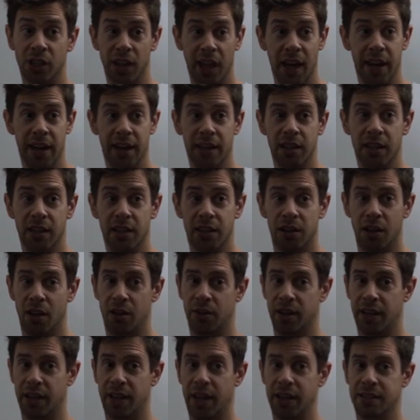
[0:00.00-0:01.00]
light, you know,
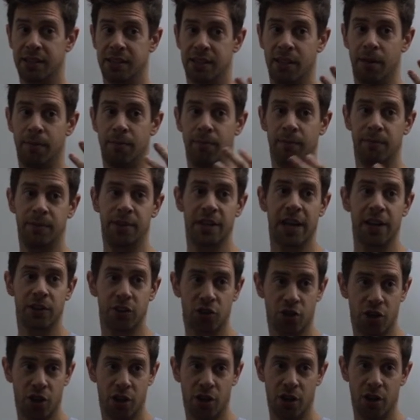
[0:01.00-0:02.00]
to get some
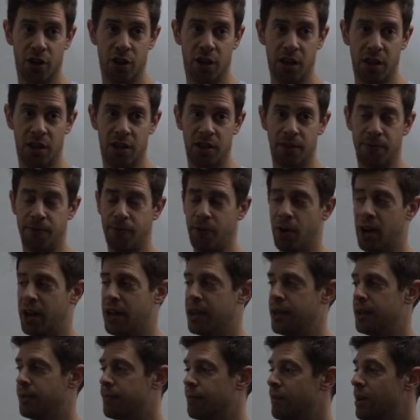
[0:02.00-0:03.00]
texture in the
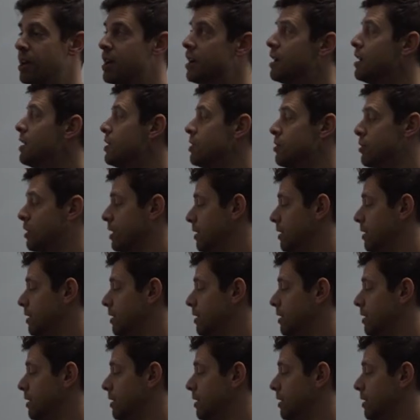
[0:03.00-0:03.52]
frame. You